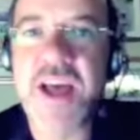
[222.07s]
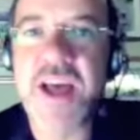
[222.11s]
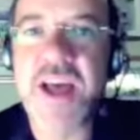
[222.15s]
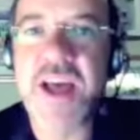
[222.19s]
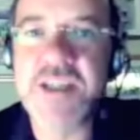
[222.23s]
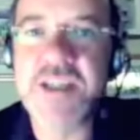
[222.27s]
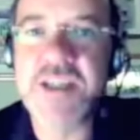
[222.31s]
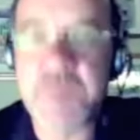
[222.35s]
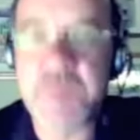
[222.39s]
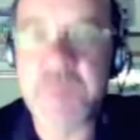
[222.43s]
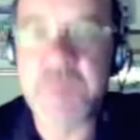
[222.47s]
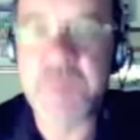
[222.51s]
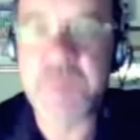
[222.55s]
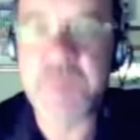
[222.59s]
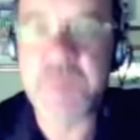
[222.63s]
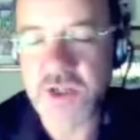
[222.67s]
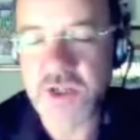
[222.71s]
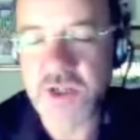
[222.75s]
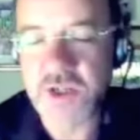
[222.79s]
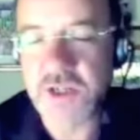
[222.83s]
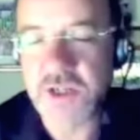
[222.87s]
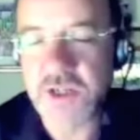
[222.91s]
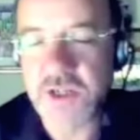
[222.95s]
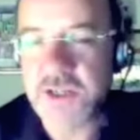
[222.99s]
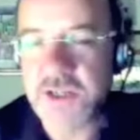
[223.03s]

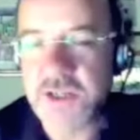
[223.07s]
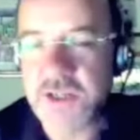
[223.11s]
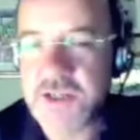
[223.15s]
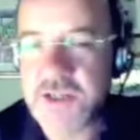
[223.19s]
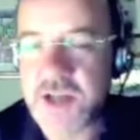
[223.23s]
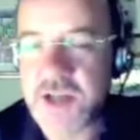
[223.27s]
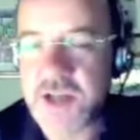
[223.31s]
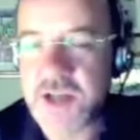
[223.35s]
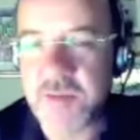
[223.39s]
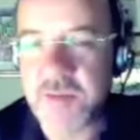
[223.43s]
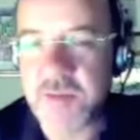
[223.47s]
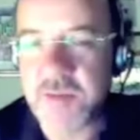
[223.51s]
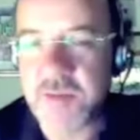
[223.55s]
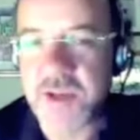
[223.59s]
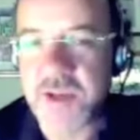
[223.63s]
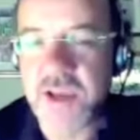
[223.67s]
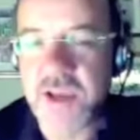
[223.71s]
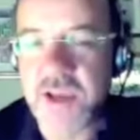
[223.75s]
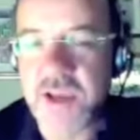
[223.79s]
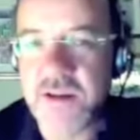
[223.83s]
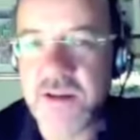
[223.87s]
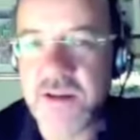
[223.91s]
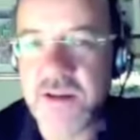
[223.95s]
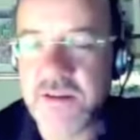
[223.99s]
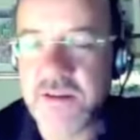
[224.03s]
especially in these
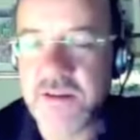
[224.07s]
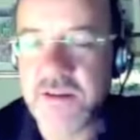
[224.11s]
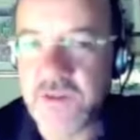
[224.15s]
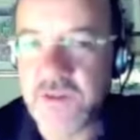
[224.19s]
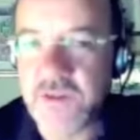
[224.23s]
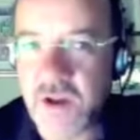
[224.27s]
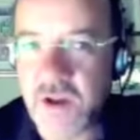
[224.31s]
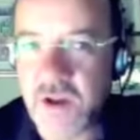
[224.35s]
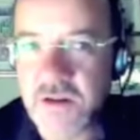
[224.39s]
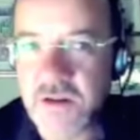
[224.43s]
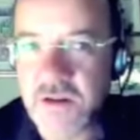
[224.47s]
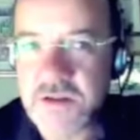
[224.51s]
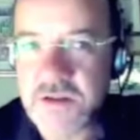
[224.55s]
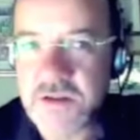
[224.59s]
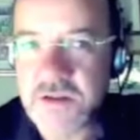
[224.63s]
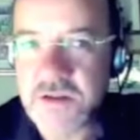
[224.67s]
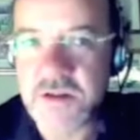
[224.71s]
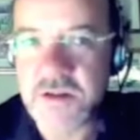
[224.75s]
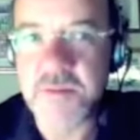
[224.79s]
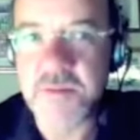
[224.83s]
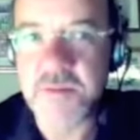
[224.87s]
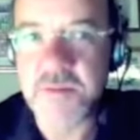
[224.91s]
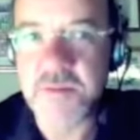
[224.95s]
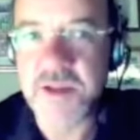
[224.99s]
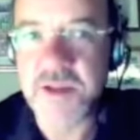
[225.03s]
complicated,
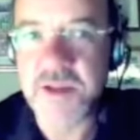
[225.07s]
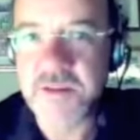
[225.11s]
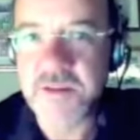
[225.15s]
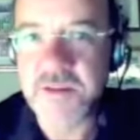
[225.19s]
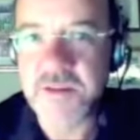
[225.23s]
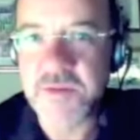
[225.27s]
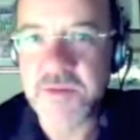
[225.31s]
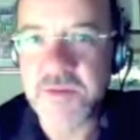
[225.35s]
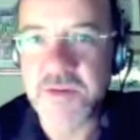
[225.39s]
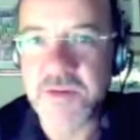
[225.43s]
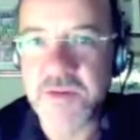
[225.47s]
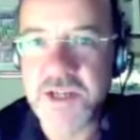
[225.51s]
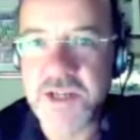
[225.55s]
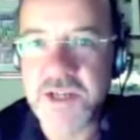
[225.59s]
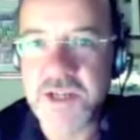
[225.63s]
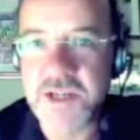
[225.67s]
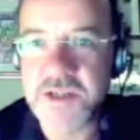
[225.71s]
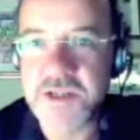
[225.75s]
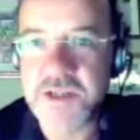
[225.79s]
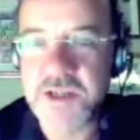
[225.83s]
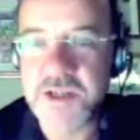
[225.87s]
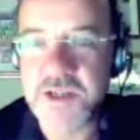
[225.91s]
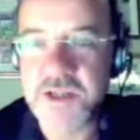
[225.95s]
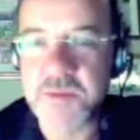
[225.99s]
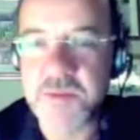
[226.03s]
long-term, intimate
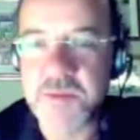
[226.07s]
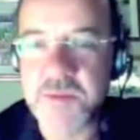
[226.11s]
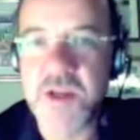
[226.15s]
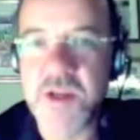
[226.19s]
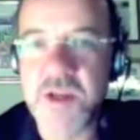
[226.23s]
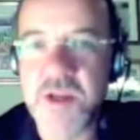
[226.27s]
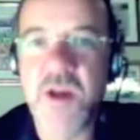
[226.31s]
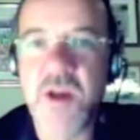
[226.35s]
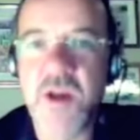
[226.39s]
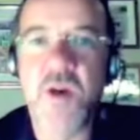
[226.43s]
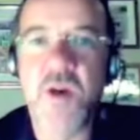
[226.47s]
relationships.